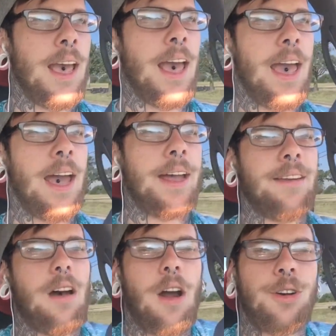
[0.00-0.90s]

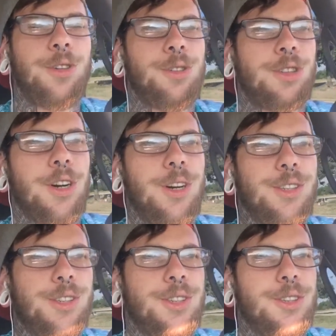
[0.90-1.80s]
and our two
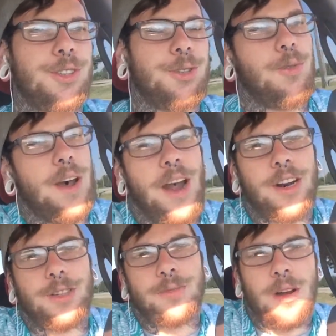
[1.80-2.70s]
shirts to wear
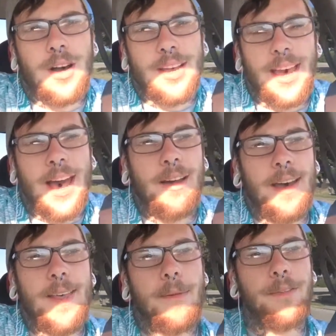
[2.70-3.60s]
to rock out.
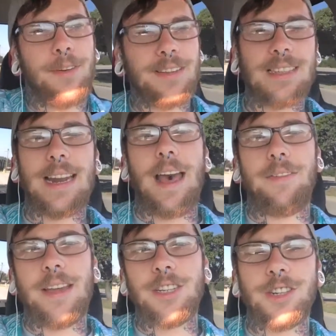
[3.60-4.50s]
And then my friend's gonna have
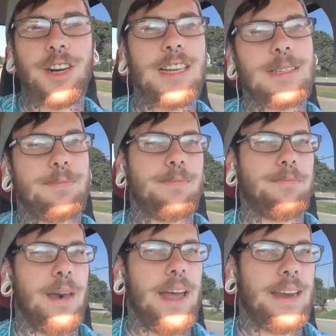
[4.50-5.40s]
his shirt. He's
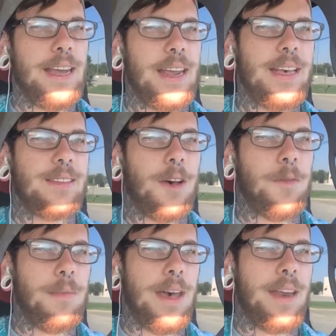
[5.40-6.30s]
paying to get his
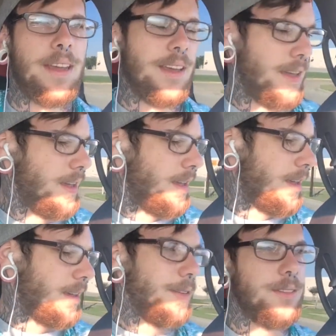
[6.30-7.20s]
own made.
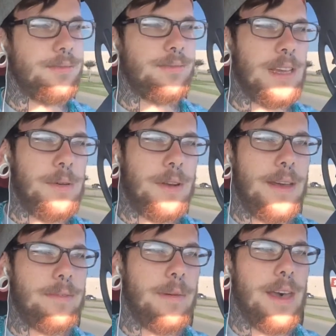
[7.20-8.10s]
Go, he won't
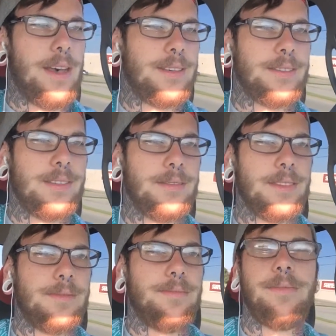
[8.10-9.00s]
have to pay because
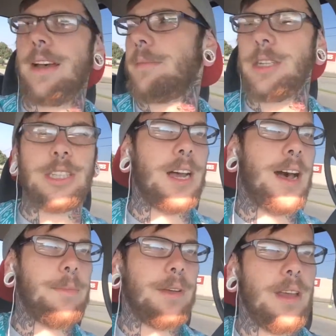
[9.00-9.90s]
it's family
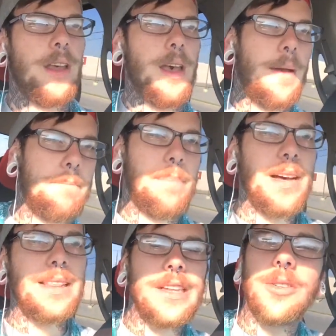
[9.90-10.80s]
shop.
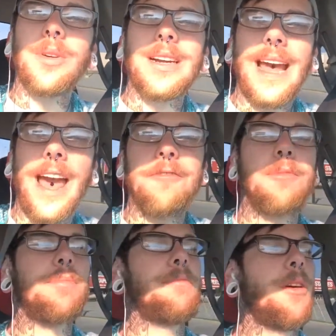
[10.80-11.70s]
But that's what we're gonna have
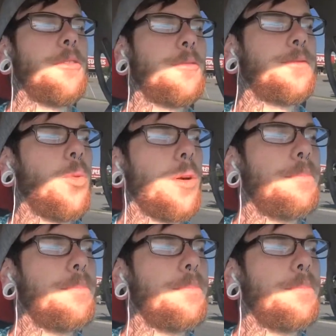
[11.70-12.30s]
for, for